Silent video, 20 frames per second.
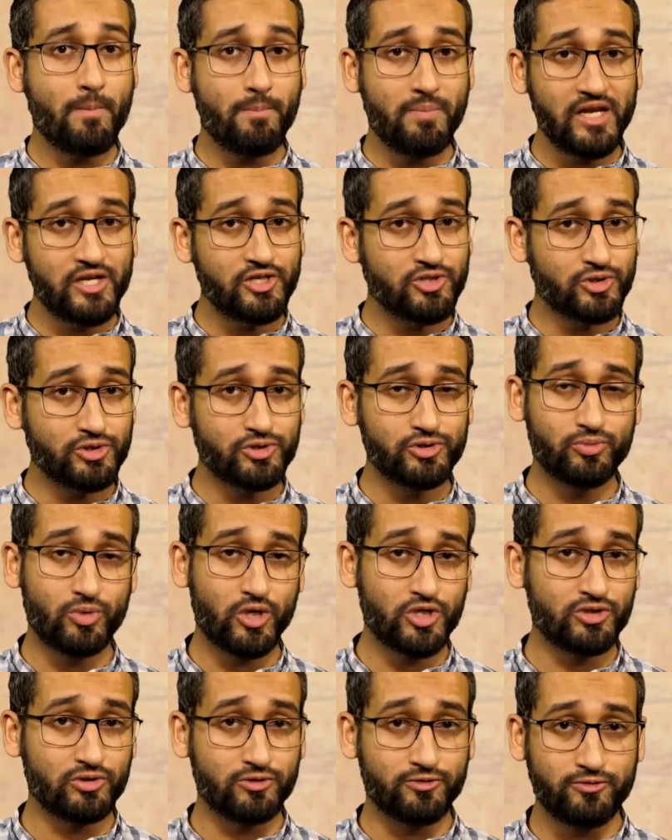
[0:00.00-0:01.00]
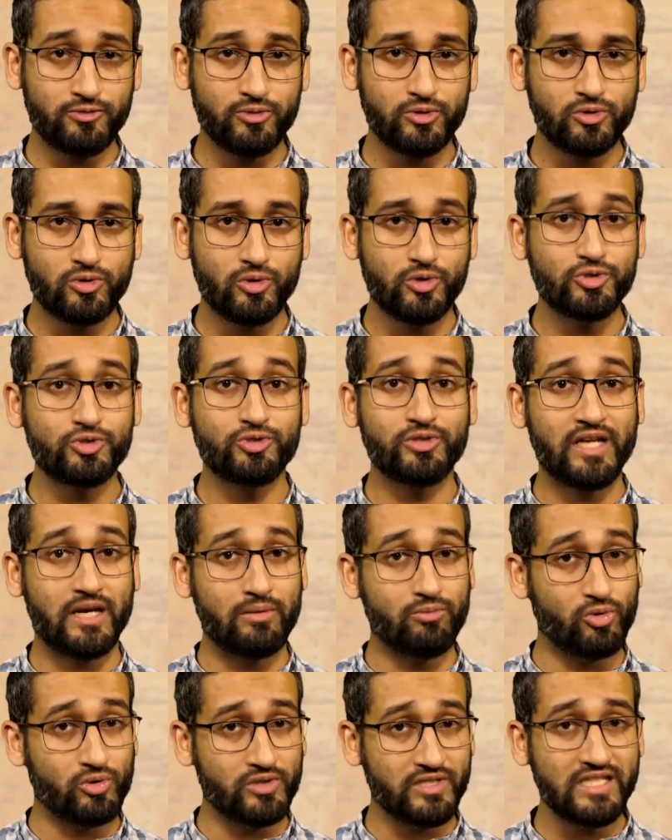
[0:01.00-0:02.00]
Make sure to watch the full course to get
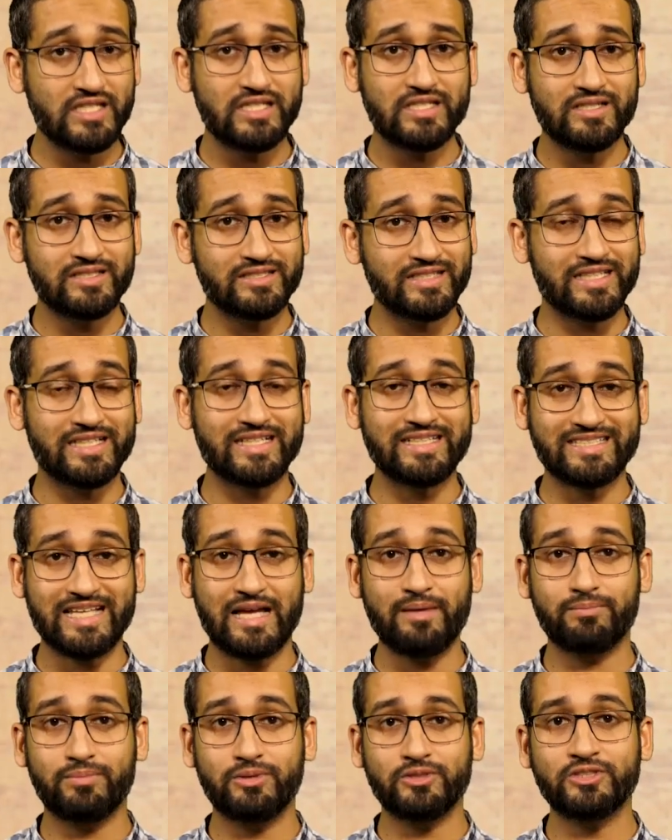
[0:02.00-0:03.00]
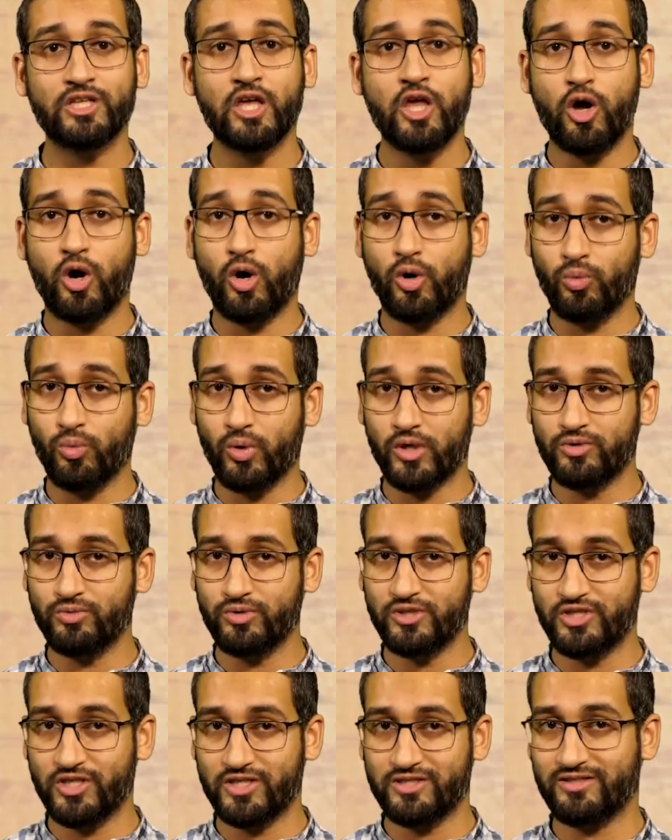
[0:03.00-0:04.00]
more details and examples on what
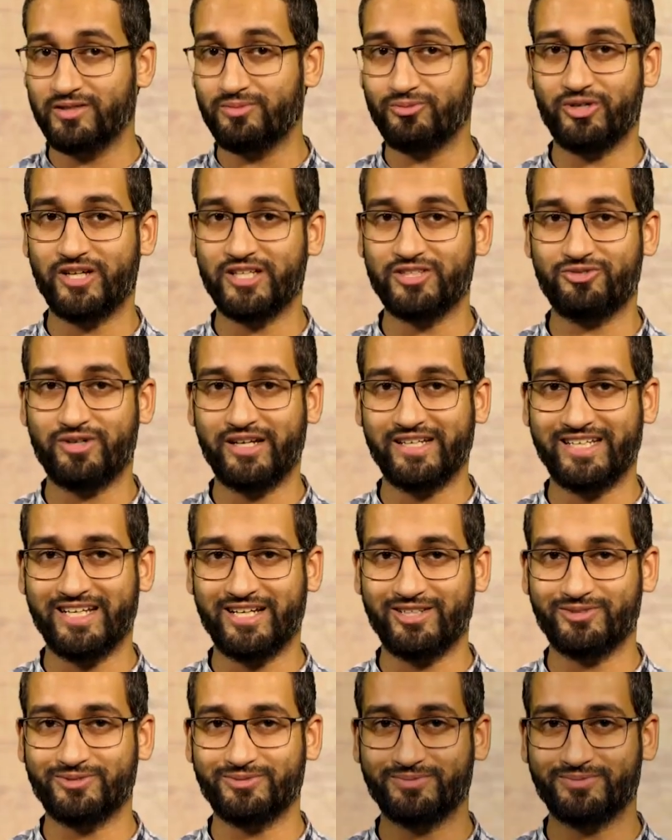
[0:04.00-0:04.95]
we just summarized right now.